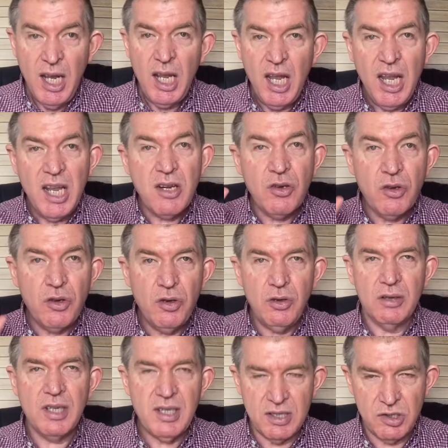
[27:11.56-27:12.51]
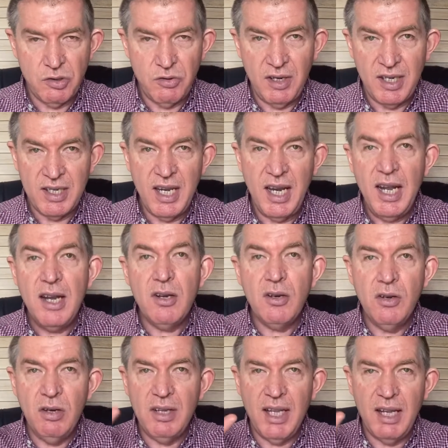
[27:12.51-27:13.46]
into the streets,
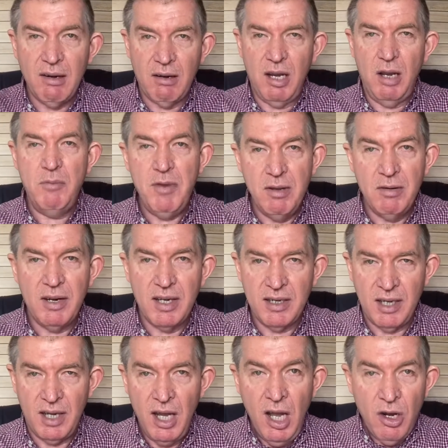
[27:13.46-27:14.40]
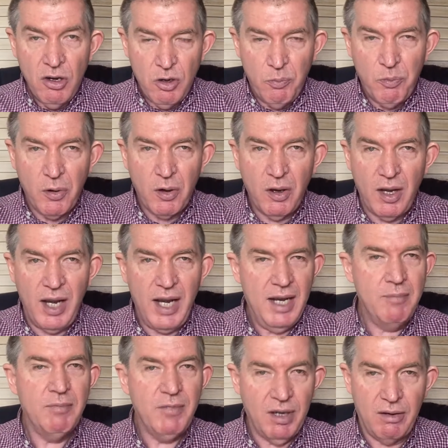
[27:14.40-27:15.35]
into their community to
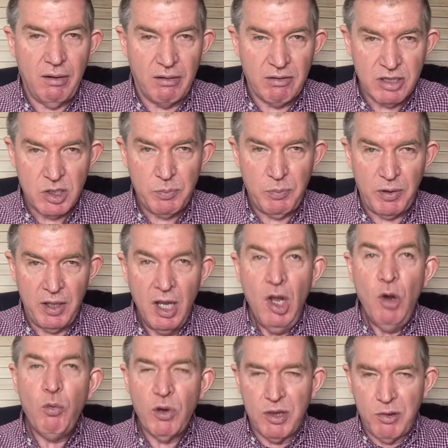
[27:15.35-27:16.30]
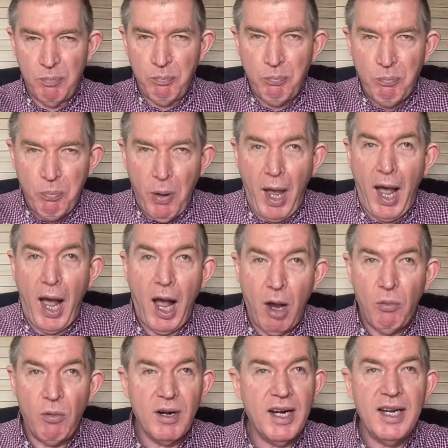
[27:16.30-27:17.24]
proclaim the gospel with
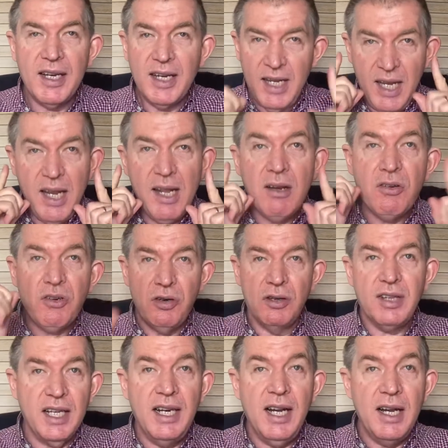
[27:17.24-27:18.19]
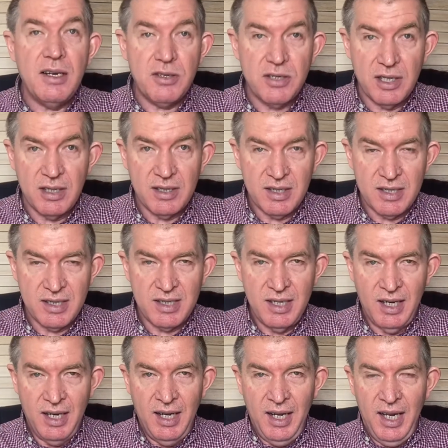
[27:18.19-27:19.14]
power and into the nations
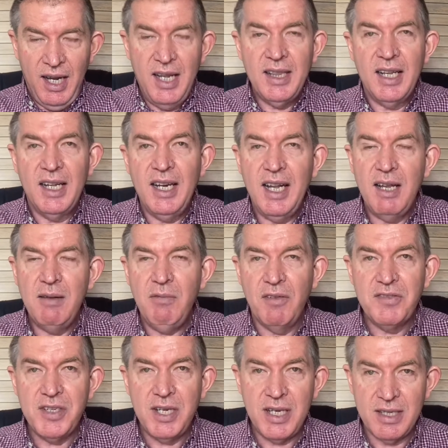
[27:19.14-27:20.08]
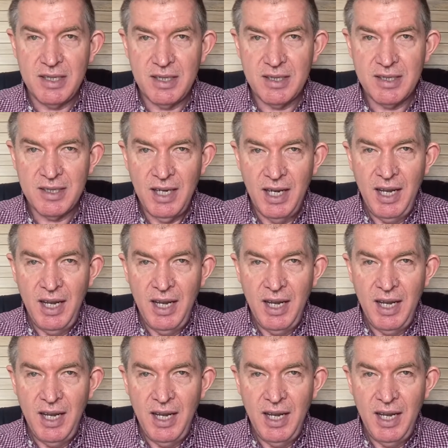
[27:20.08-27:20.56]
in the name of Jesus.